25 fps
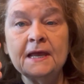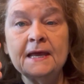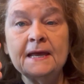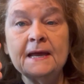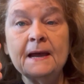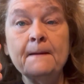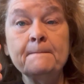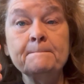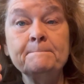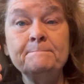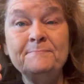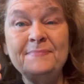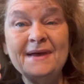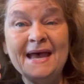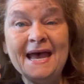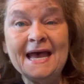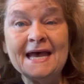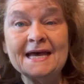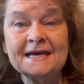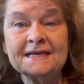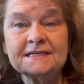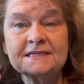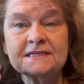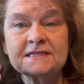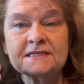A
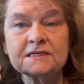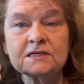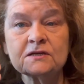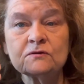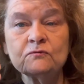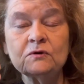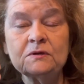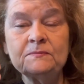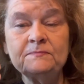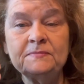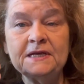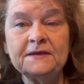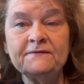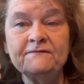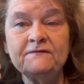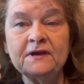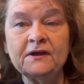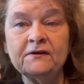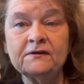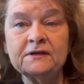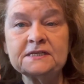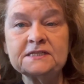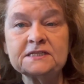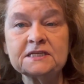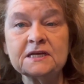best would be
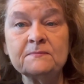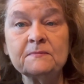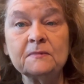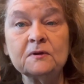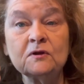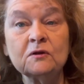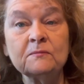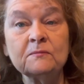very similar